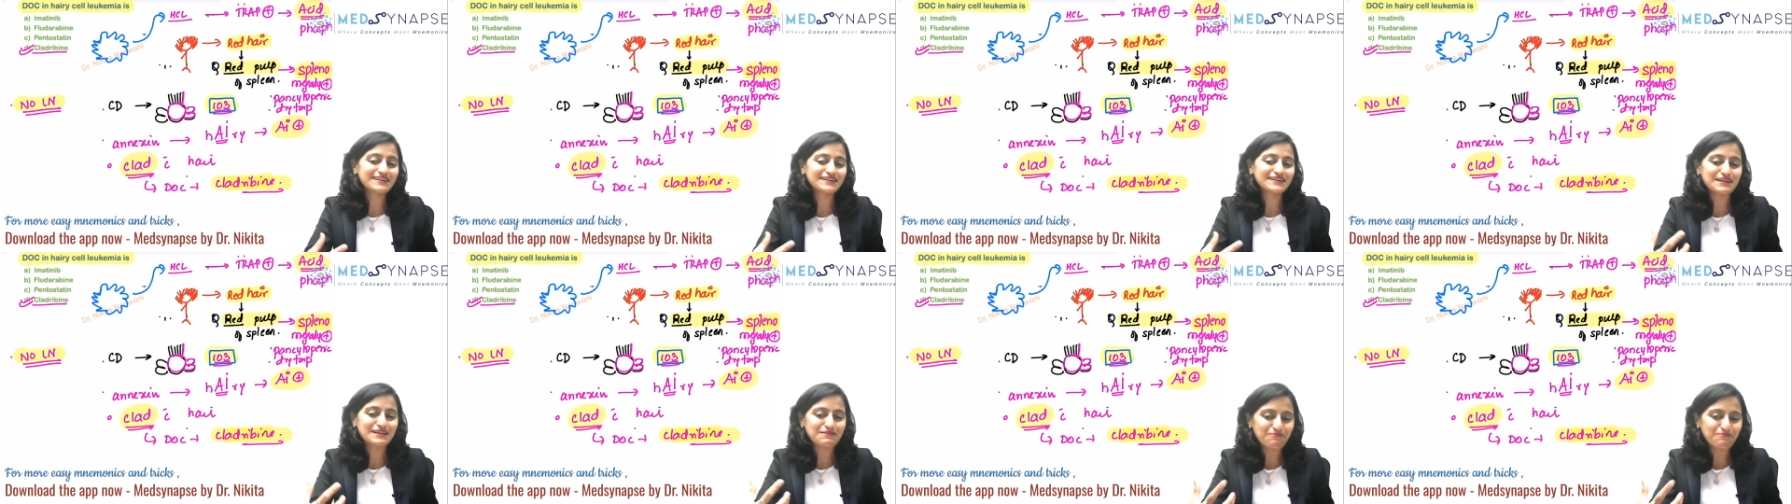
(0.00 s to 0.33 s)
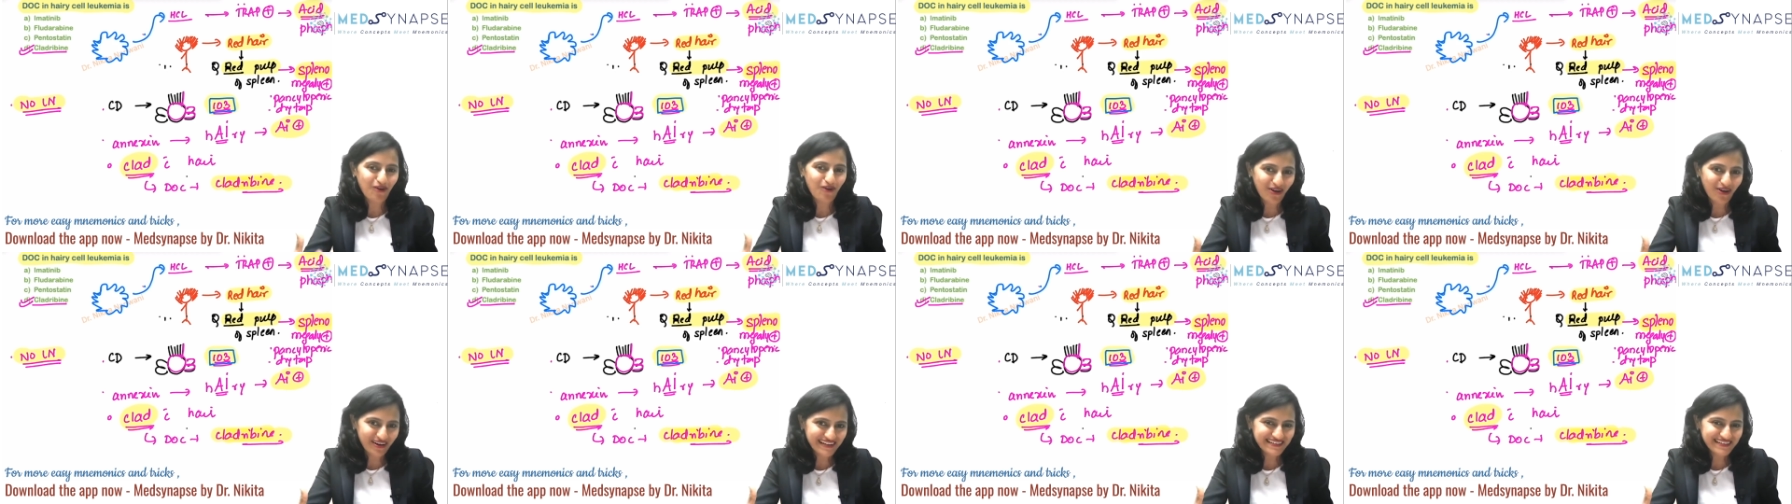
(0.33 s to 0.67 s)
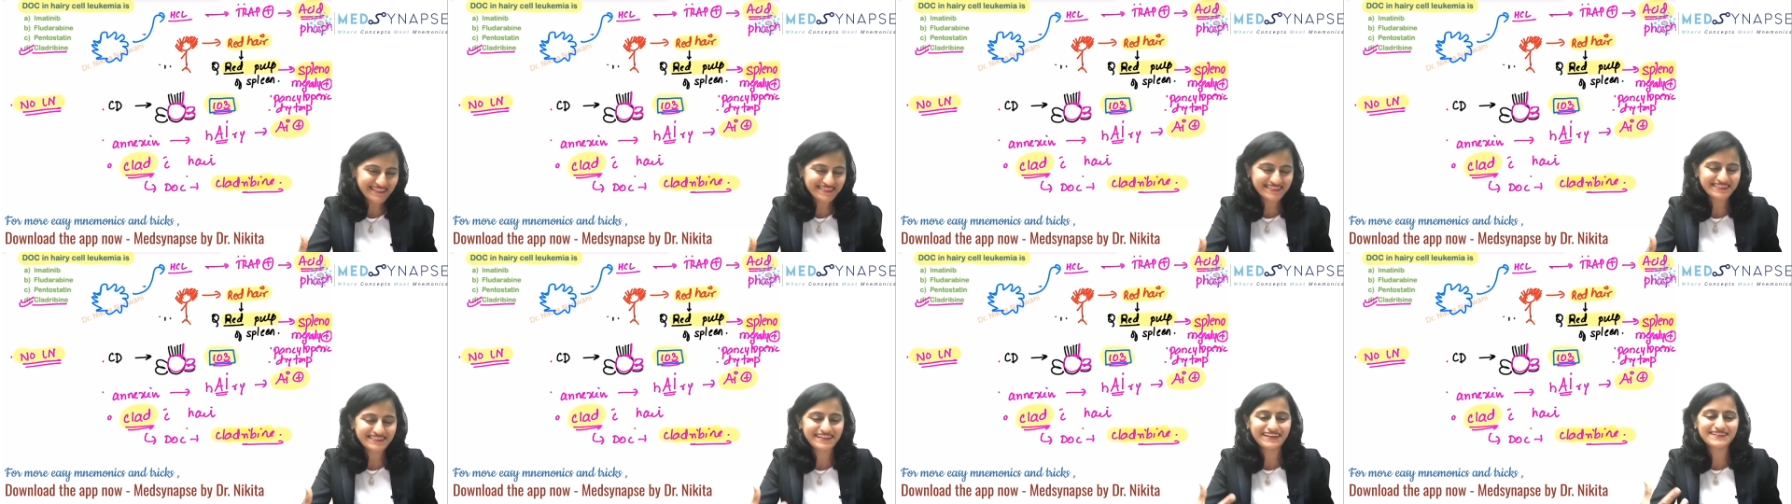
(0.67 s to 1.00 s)

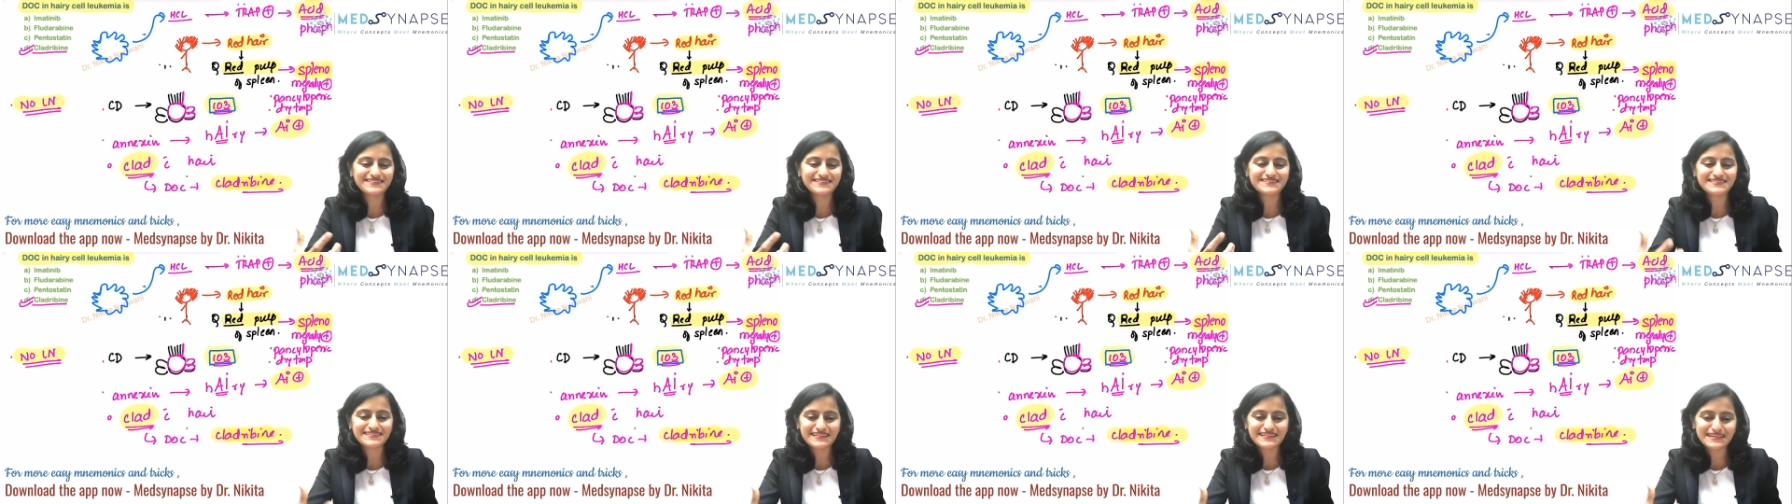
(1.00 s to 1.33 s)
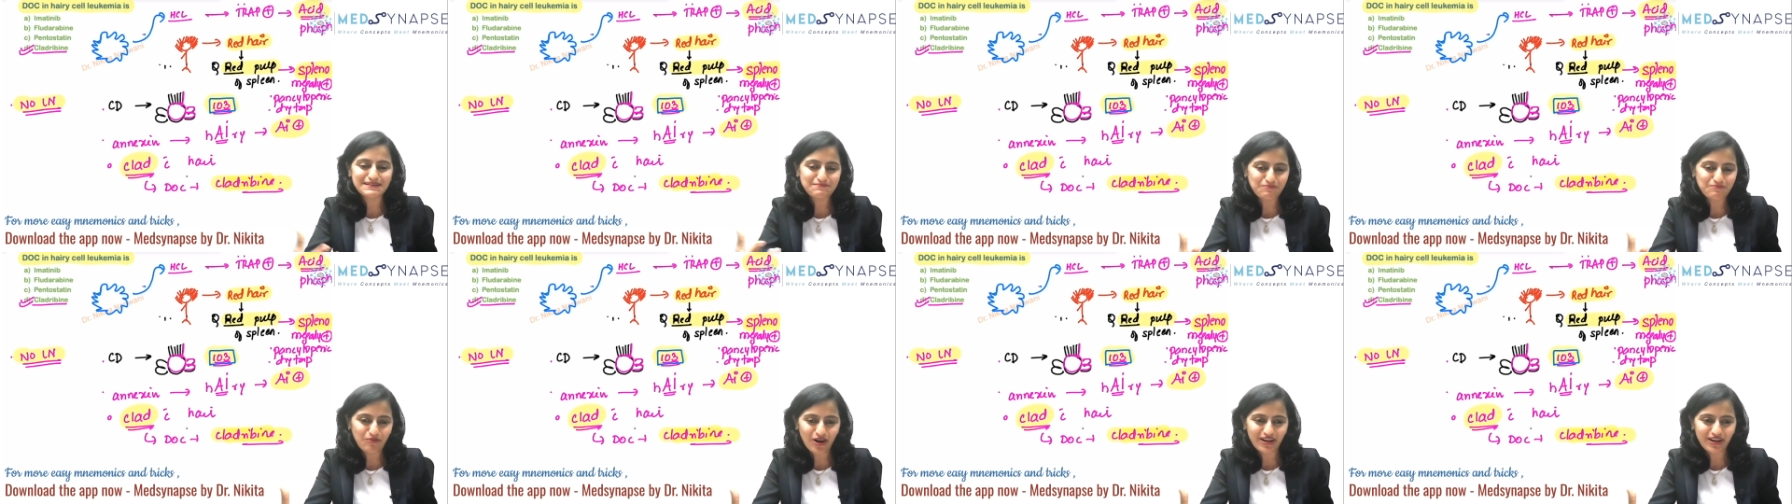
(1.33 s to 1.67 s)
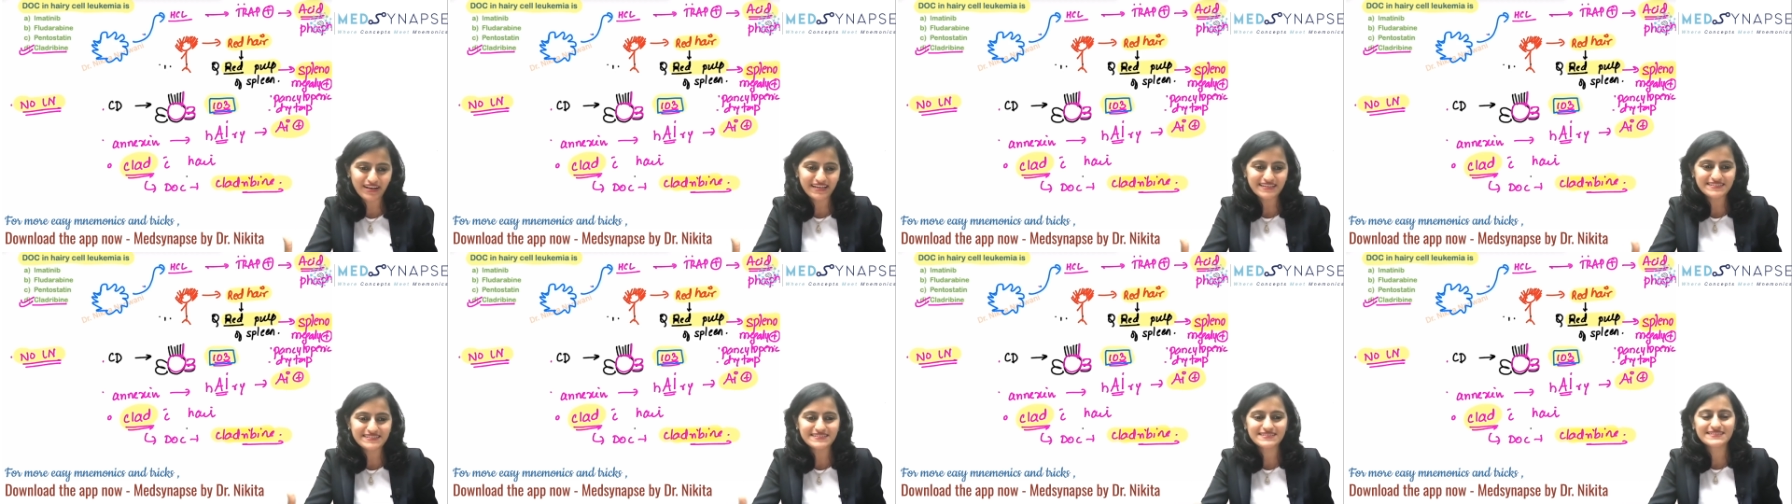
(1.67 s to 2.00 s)
mnemonics, that is
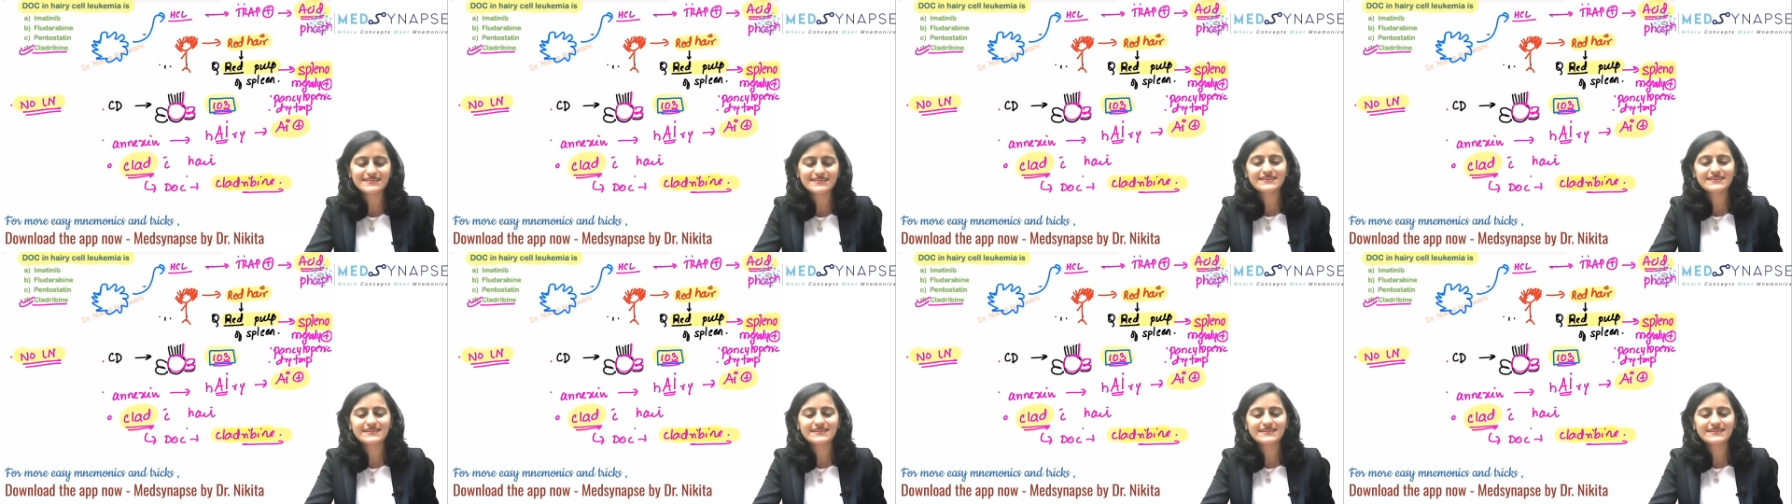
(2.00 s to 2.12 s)
NEETPG,